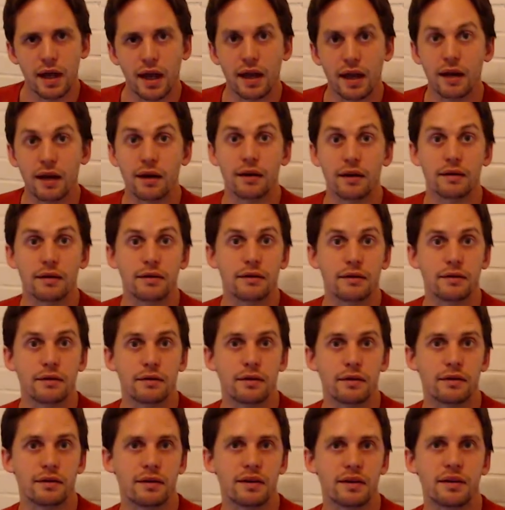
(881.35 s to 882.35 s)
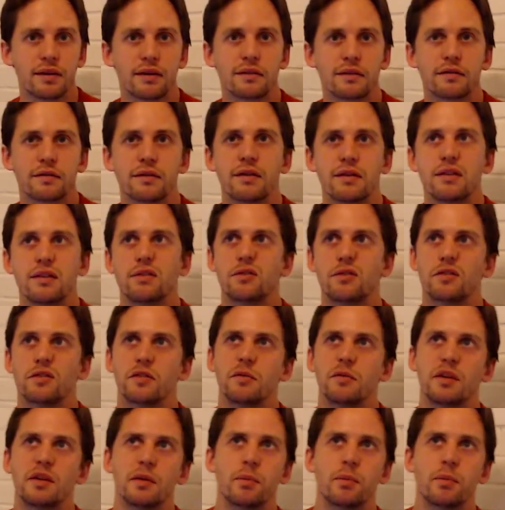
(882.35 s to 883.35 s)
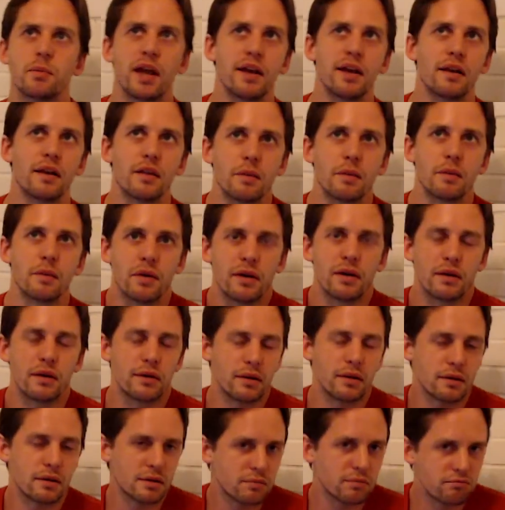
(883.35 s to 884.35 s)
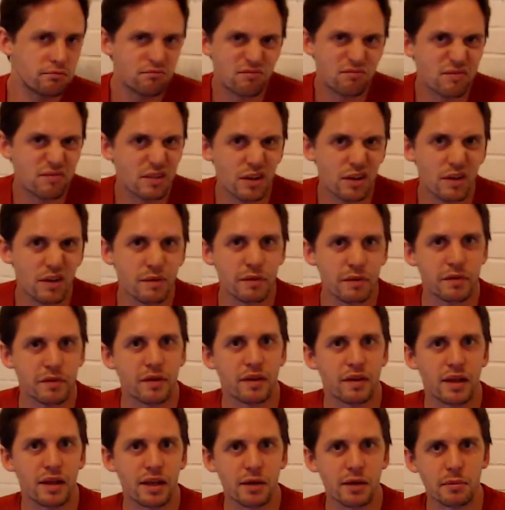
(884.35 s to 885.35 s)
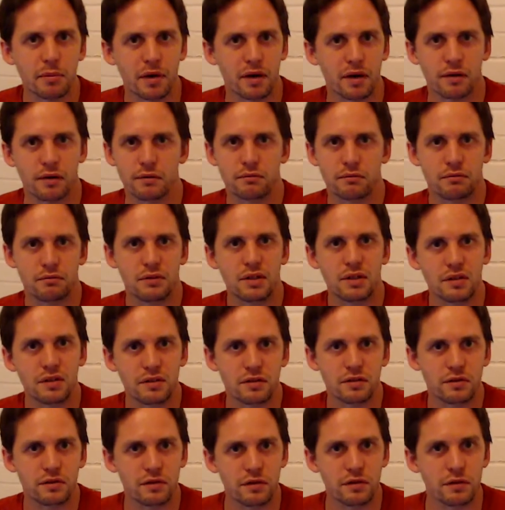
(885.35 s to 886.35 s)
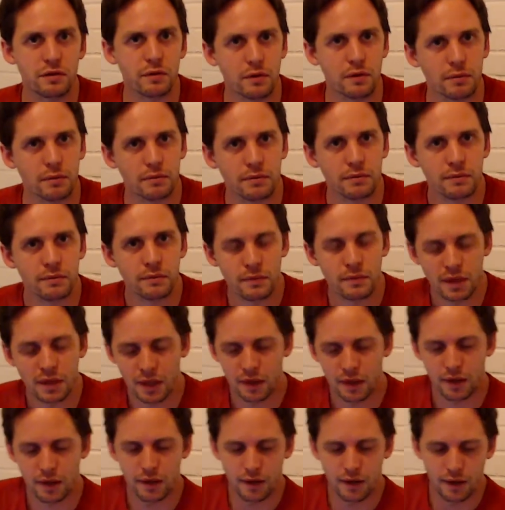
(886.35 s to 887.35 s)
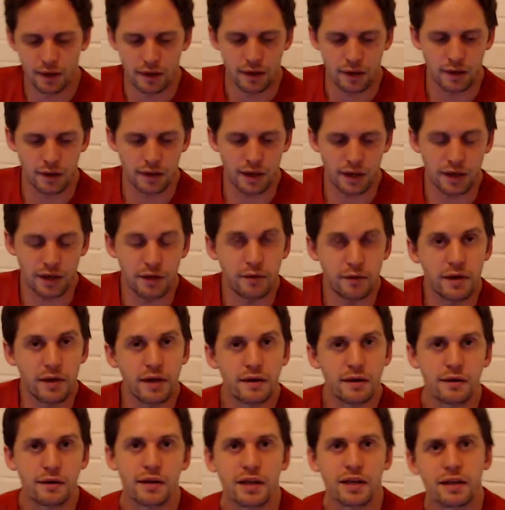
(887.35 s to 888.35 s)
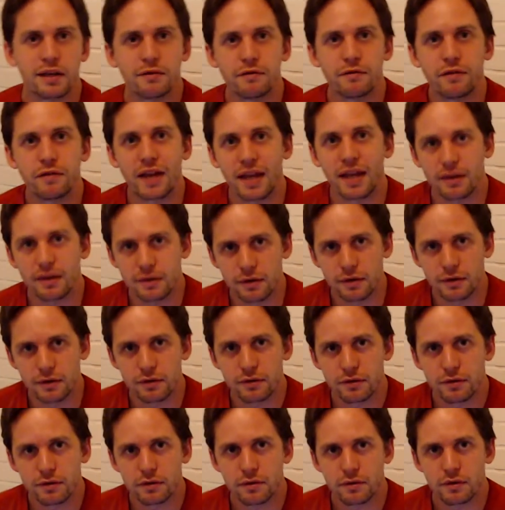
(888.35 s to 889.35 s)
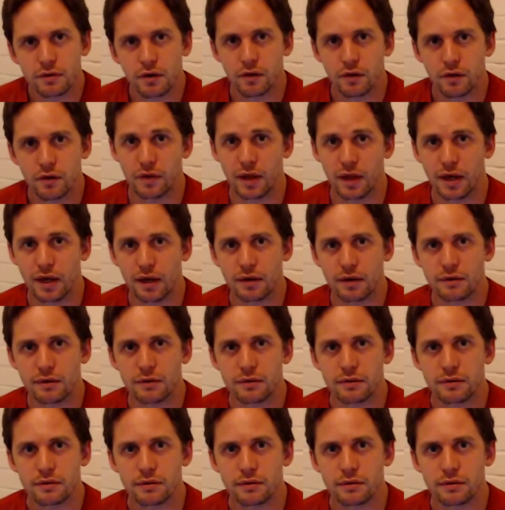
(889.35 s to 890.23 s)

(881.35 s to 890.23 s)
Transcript: And the things that used to be a pain in the butt, you don't even have to think about. You can just do them. And you need to take advantage of that.